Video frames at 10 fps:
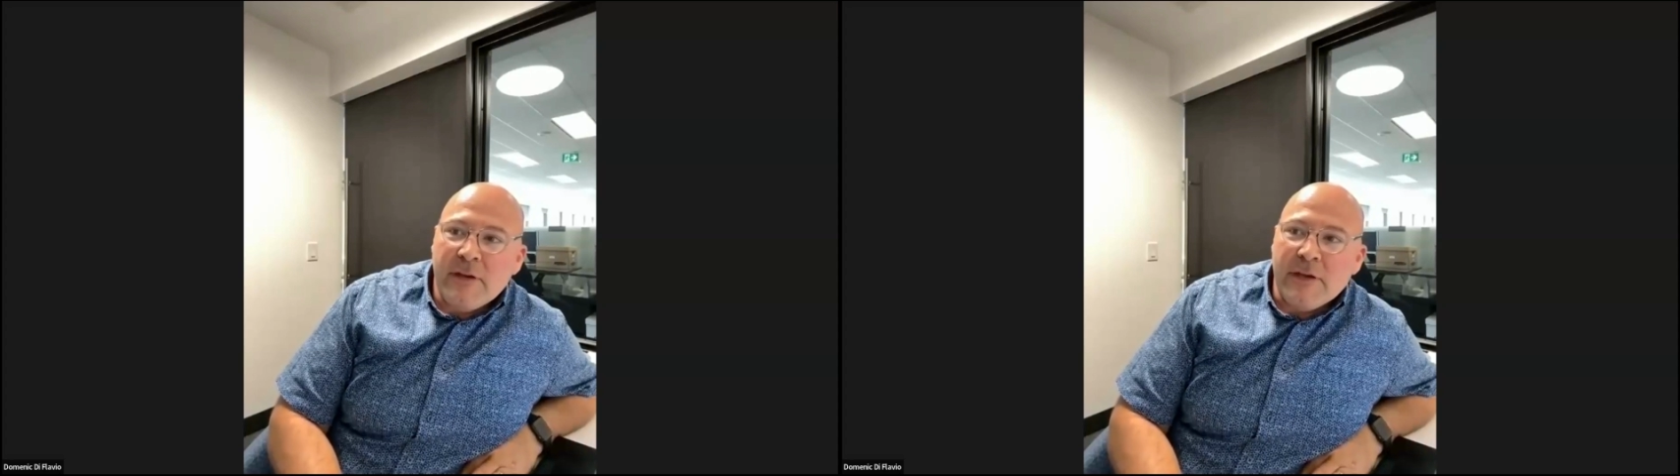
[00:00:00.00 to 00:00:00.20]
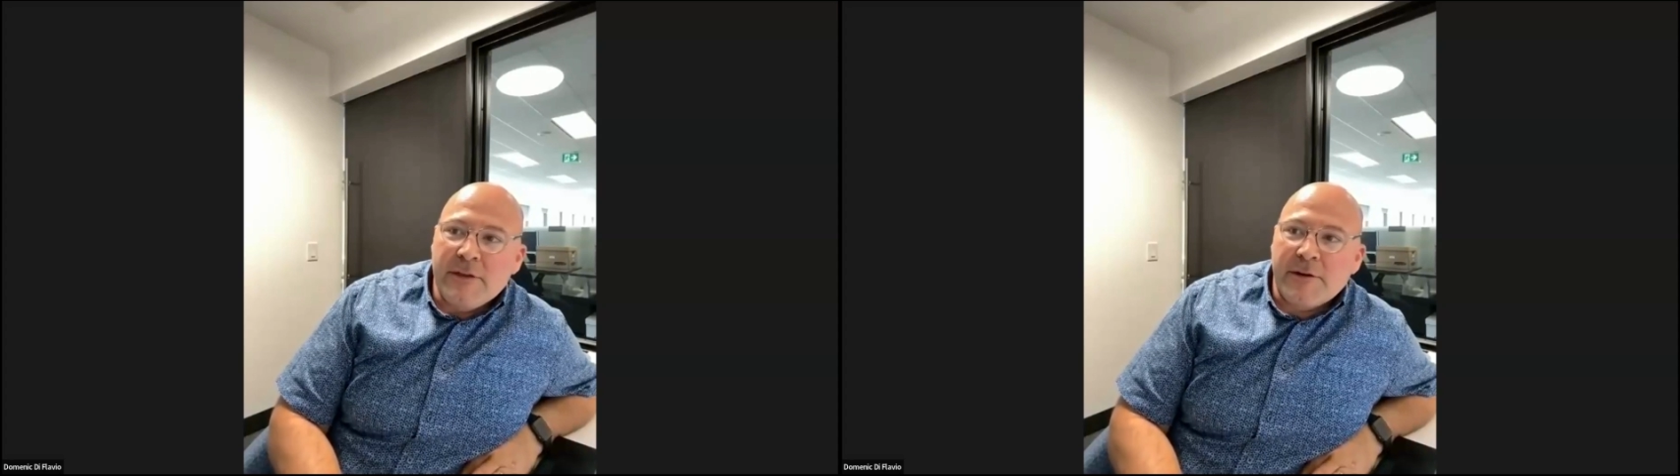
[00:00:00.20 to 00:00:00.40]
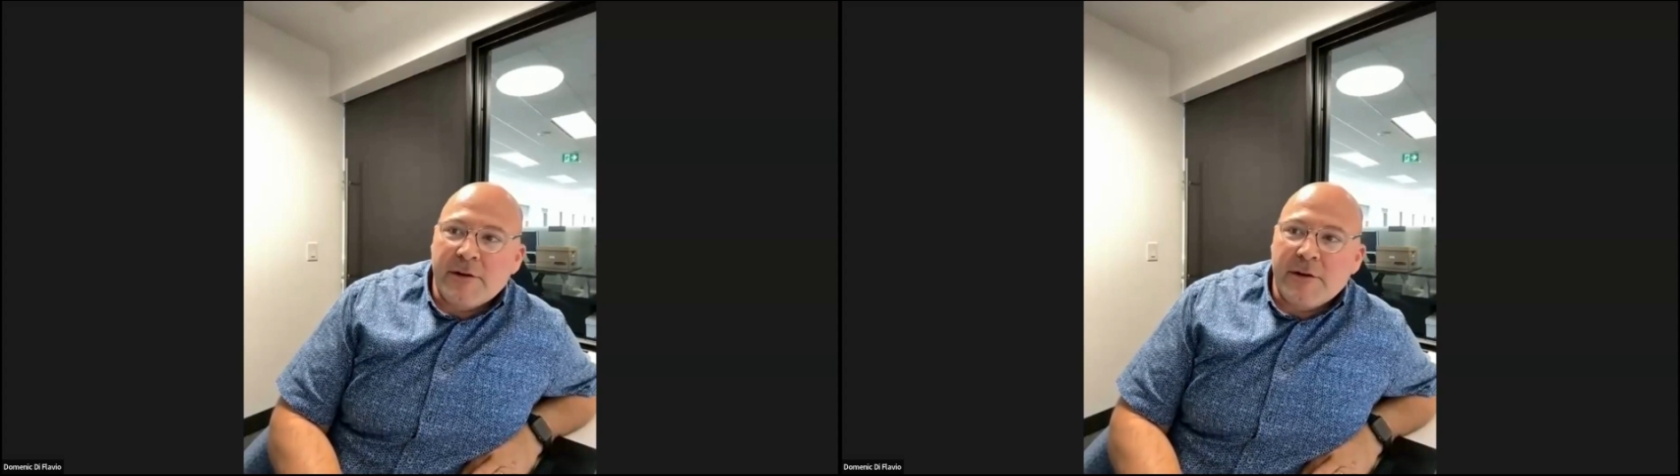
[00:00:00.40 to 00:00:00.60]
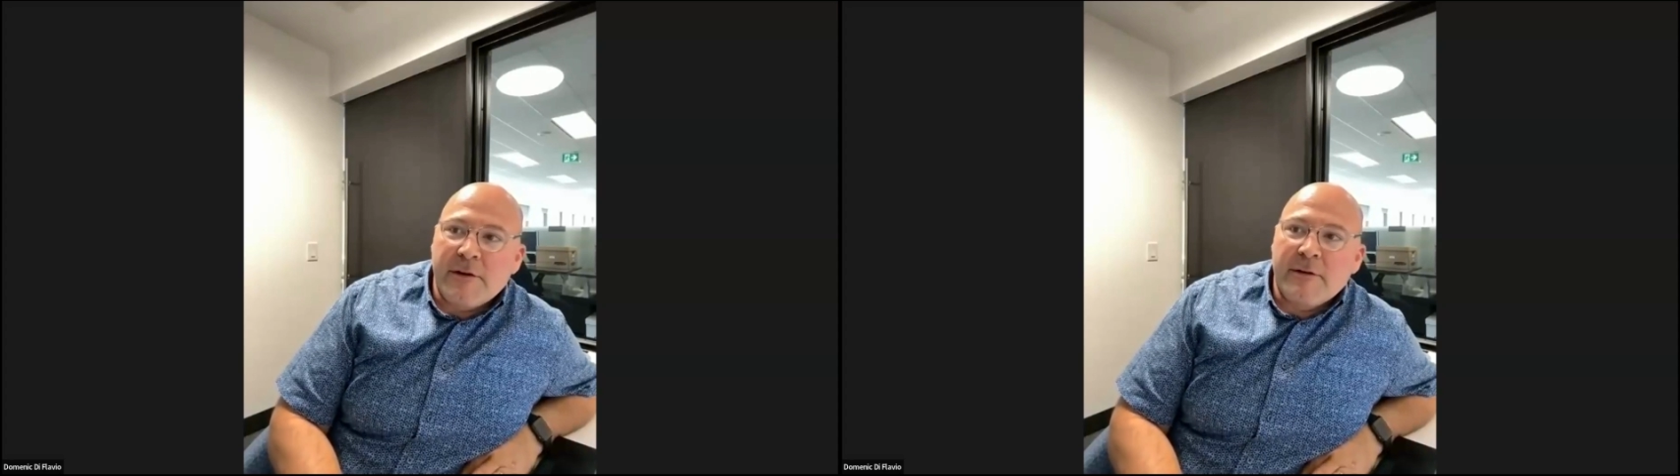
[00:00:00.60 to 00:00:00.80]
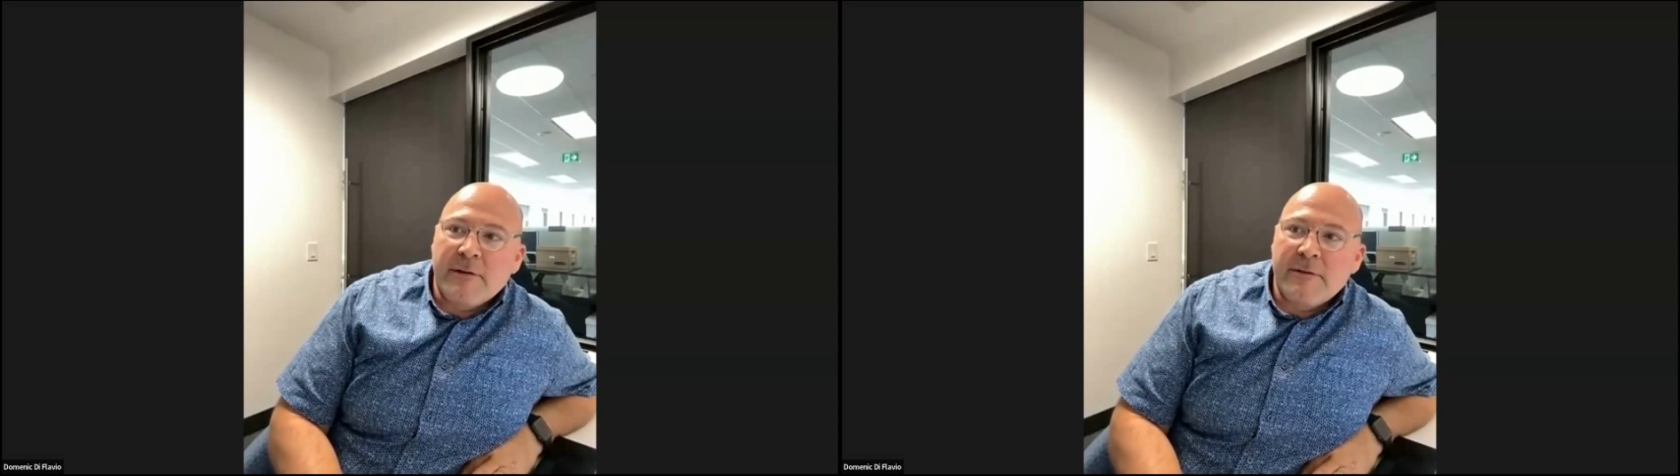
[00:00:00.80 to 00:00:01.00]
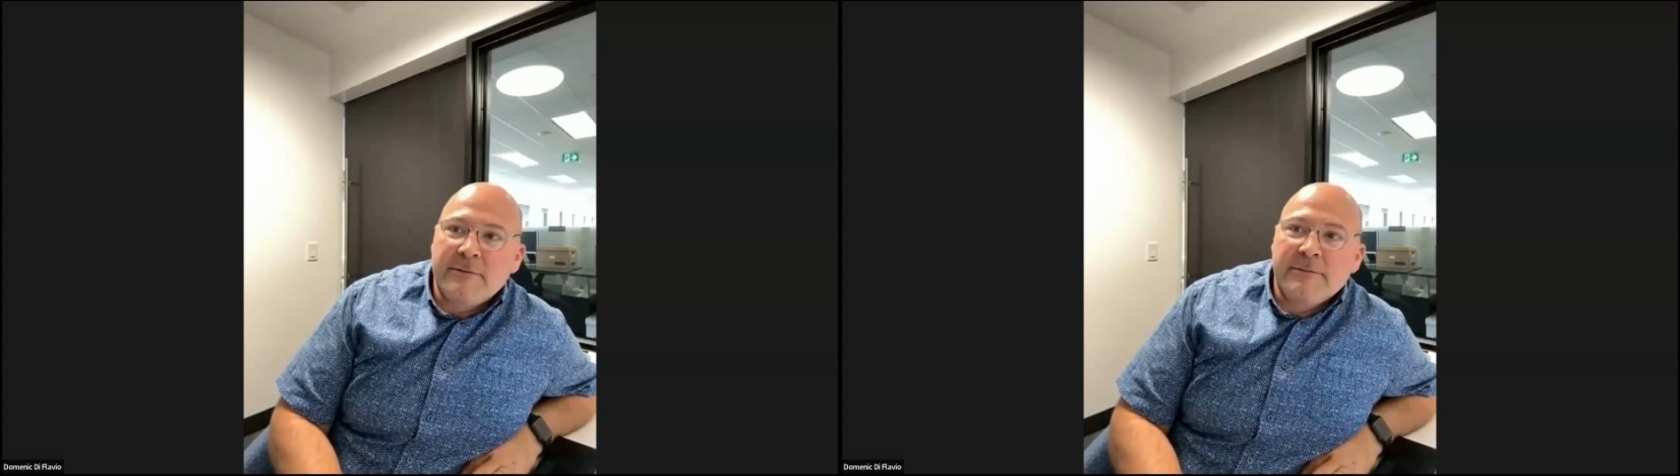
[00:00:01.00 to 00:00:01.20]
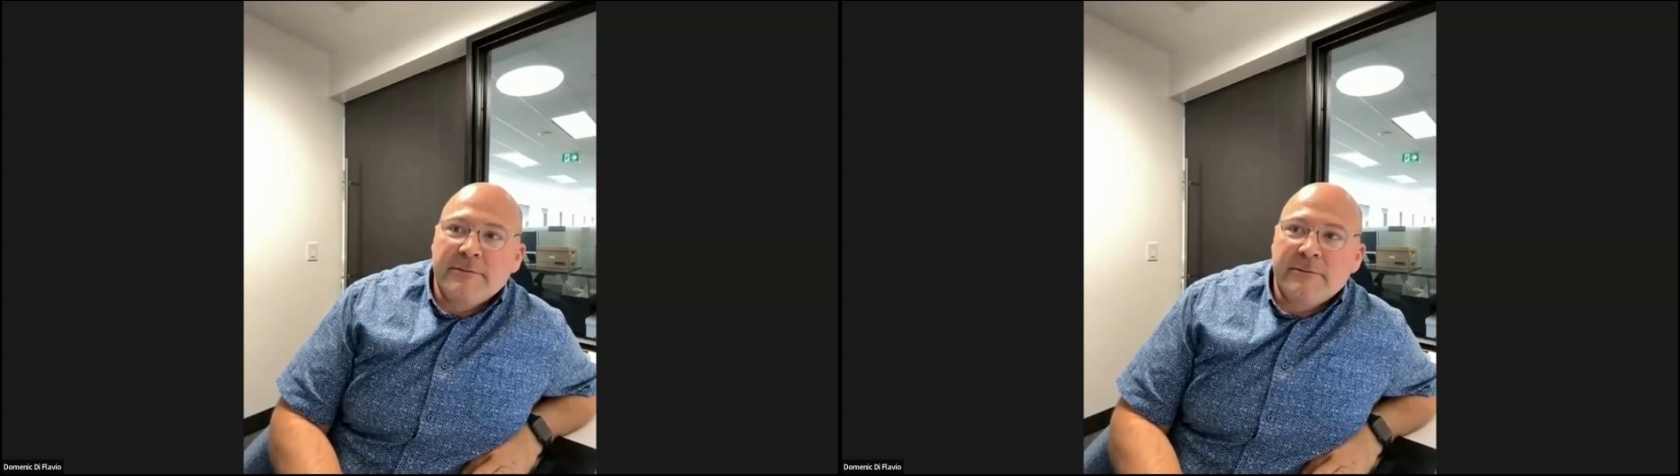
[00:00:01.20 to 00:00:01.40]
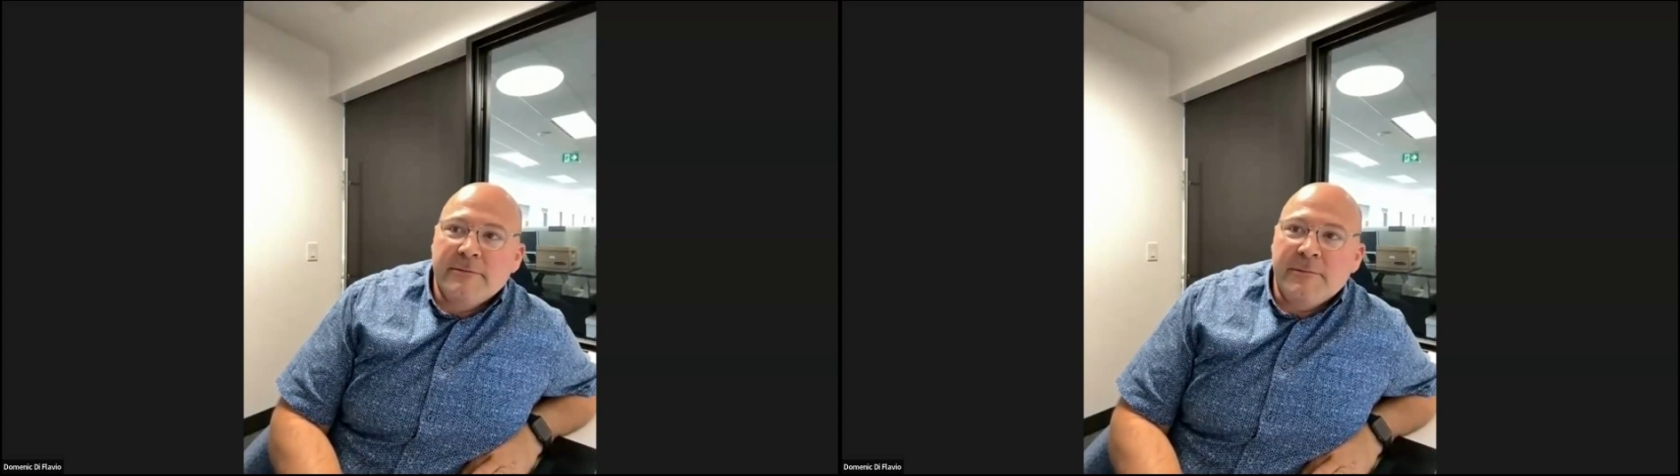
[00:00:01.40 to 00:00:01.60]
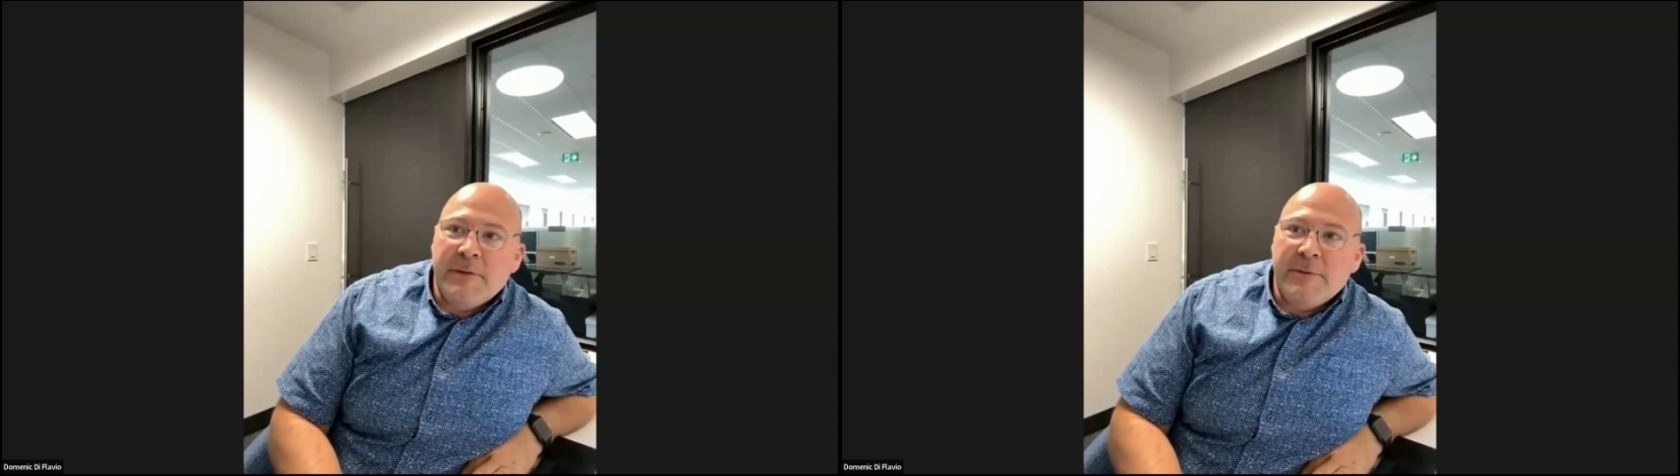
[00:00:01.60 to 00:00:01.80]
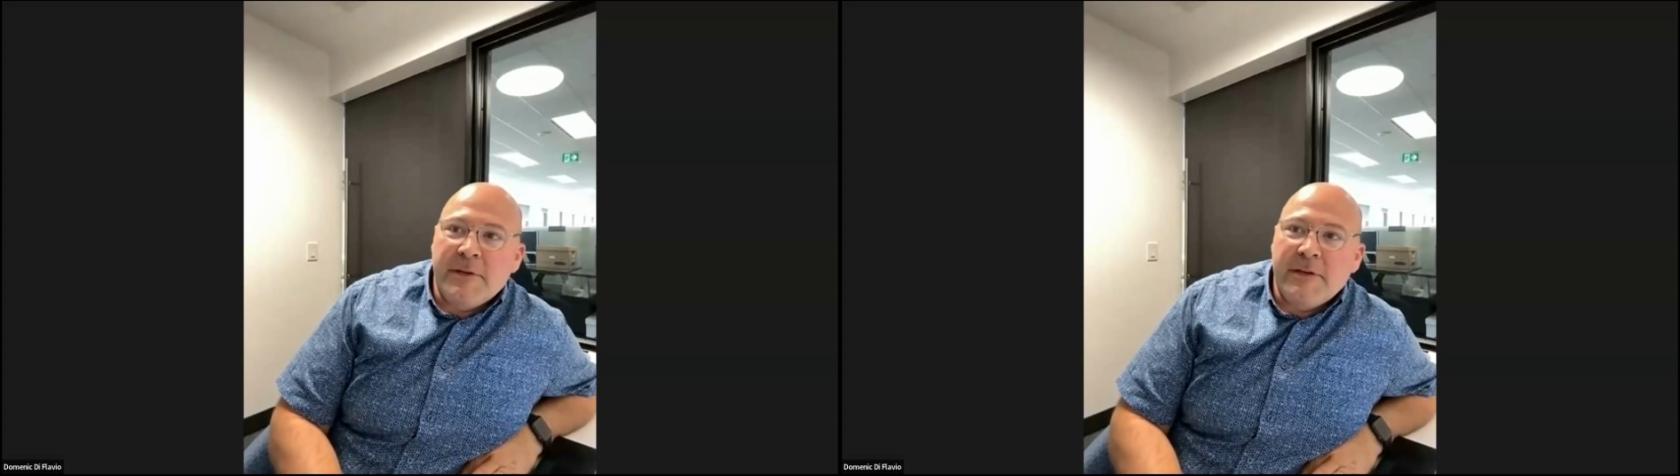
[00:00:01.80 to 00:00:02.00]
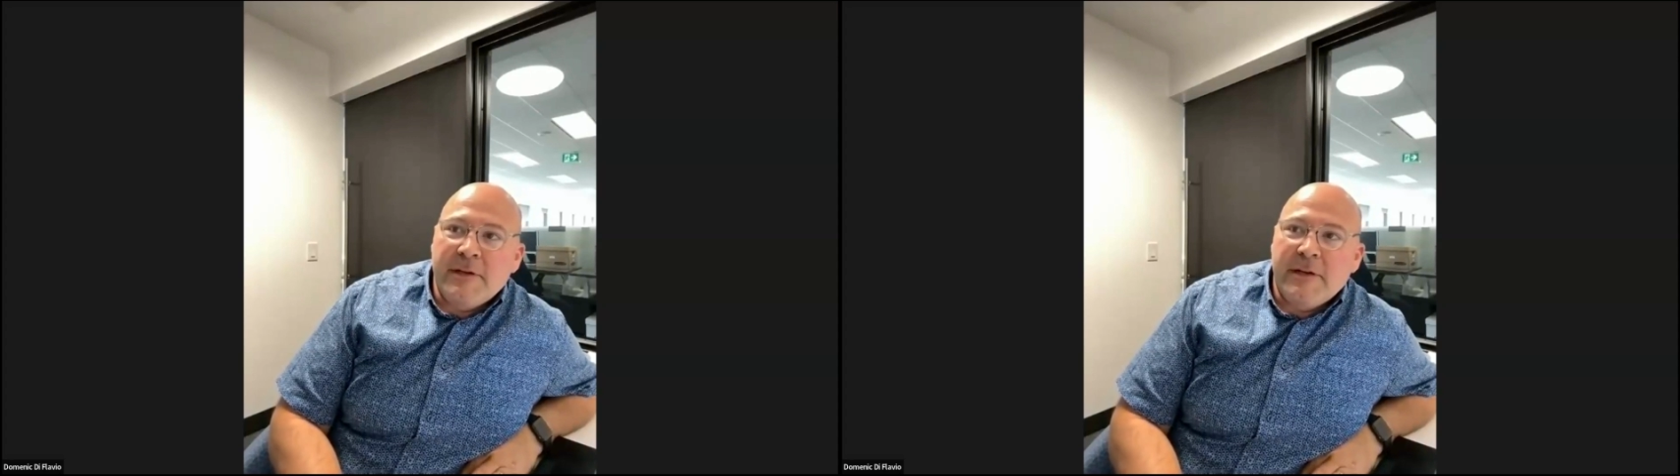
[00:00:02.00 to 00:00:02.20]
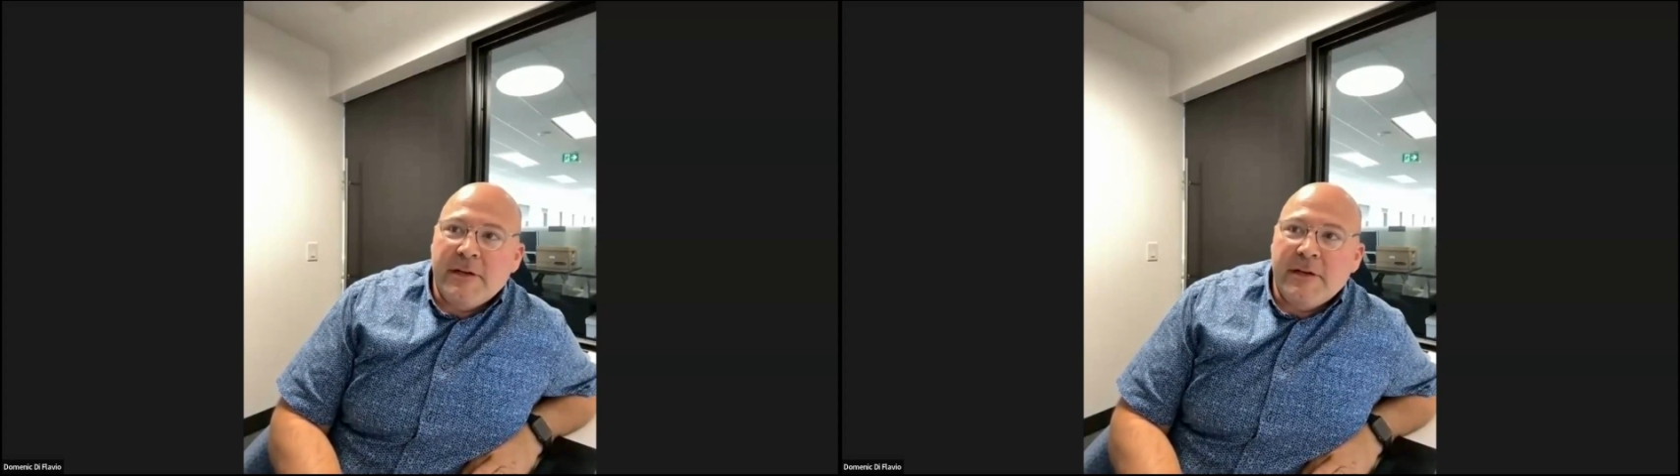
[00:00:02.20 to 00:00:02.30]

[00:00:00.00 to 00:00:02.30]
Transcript: either maybe